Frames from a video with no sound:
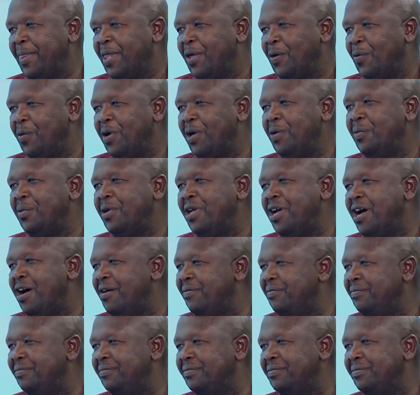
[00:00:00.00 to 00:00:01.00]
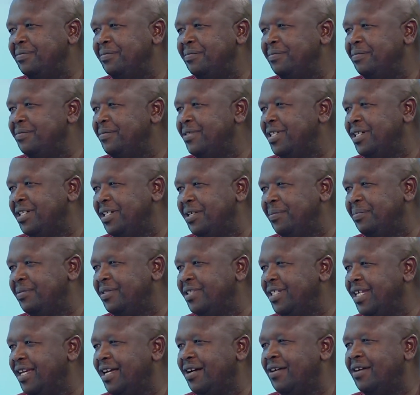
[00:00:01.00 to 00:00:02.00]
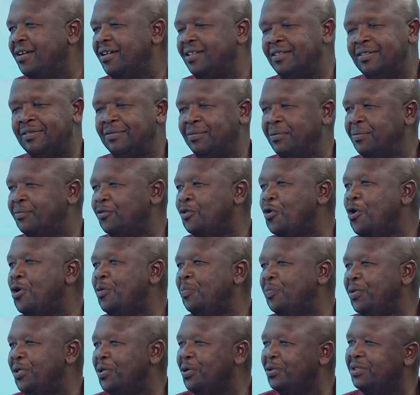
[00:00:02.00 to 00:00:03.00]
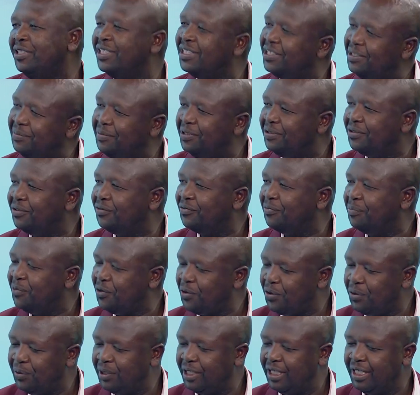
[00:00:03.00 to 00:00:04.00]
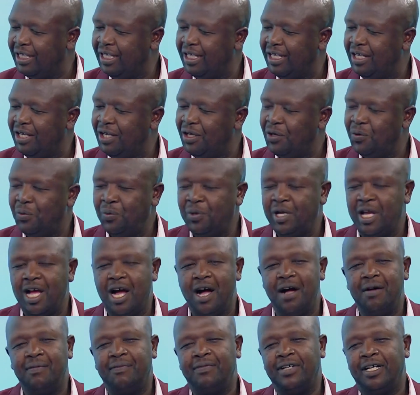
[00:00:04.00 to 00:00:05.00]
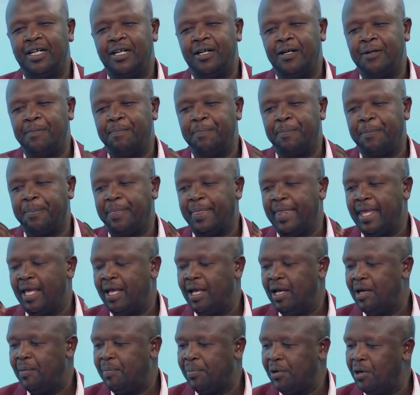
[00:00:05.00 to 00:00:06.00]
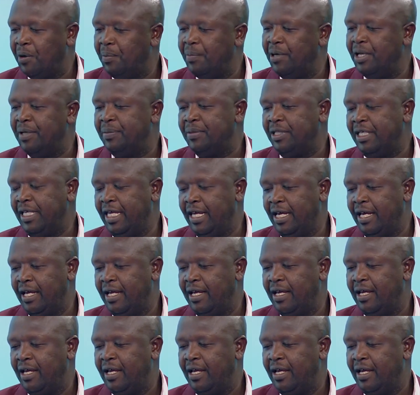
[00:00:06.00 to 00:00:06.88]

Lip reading: When we have the debts here, we've gone beyond the limit of borrowing. We have problems here.